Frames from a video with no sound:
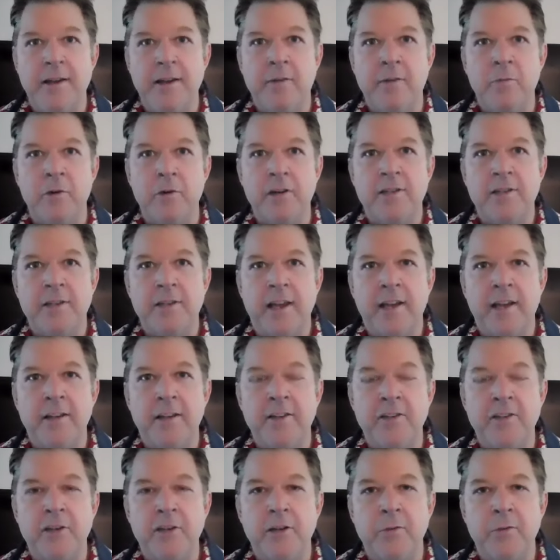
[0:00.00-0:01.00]
And we're excited
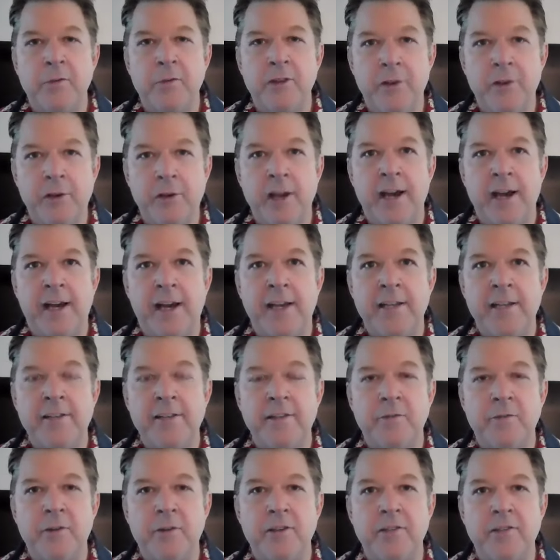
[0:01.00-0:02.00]
to share it with you guys
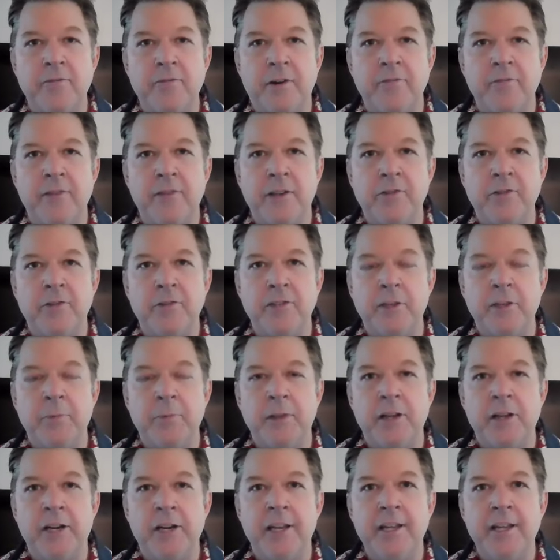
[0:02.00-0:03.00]
and the rest of our veterans
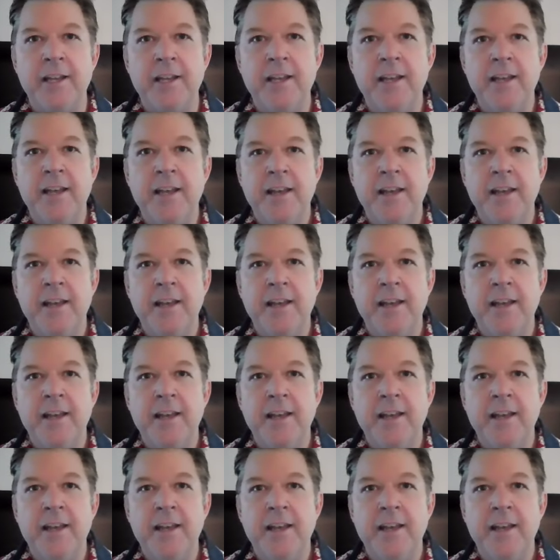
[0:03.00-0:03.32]
community.